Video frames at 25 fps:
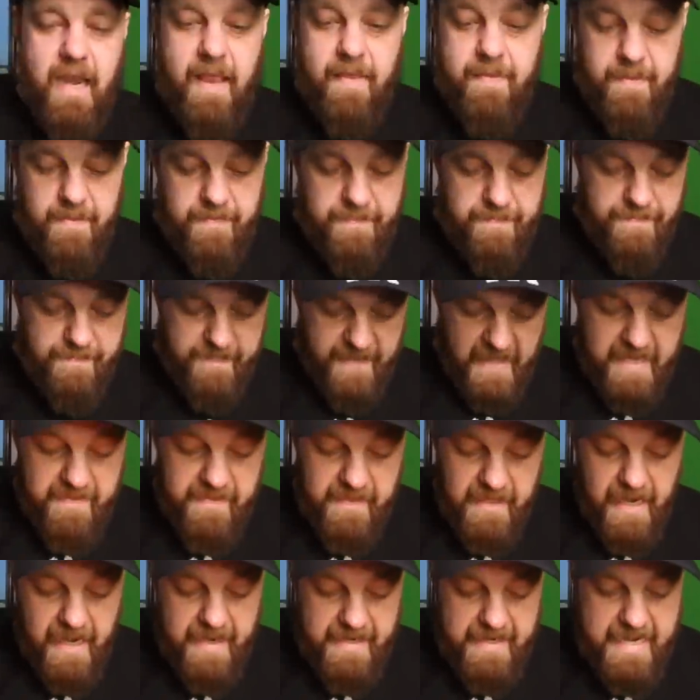And the
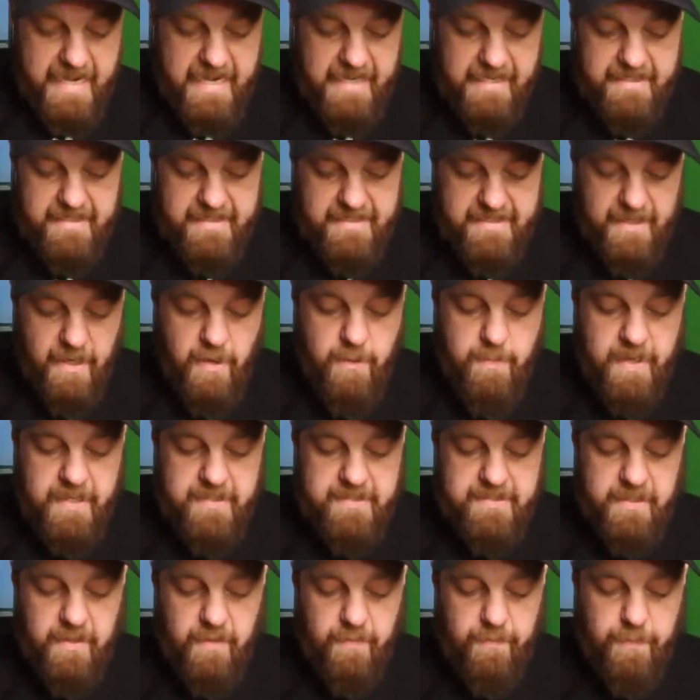thing that I needed to tell
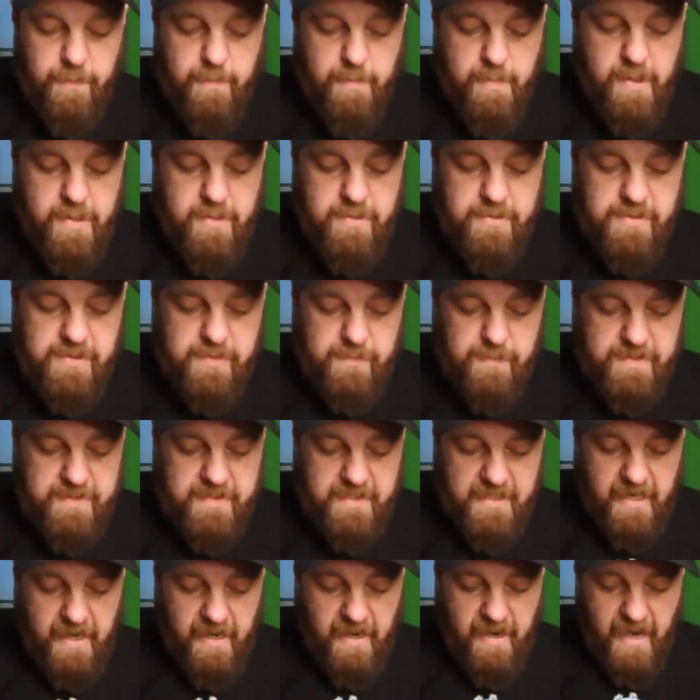myself the most
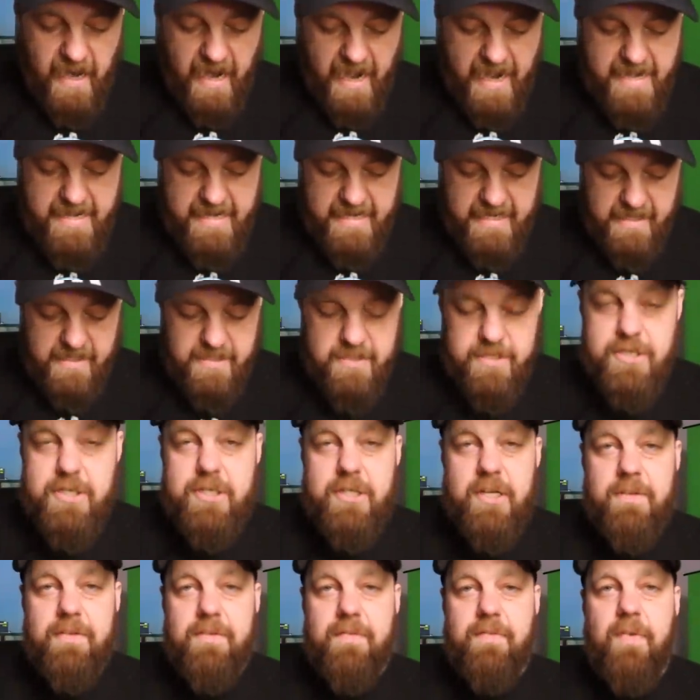was that I needed to
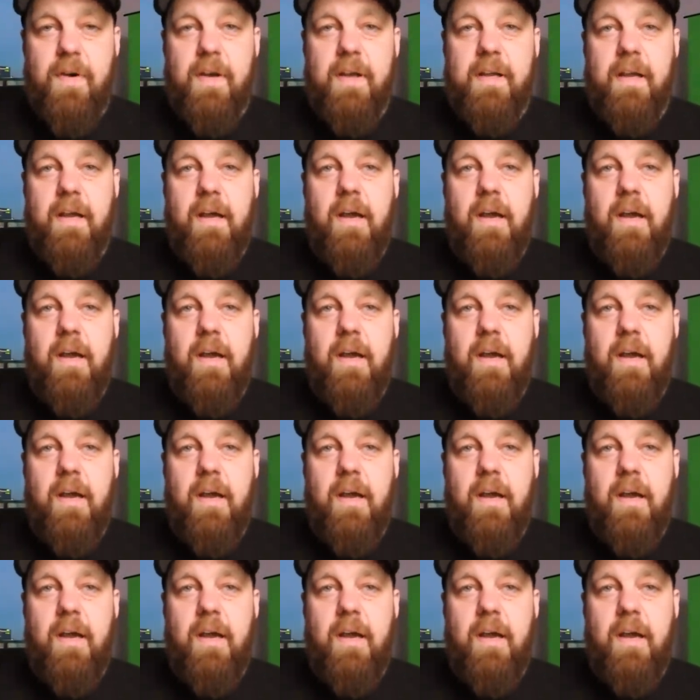shut the fuck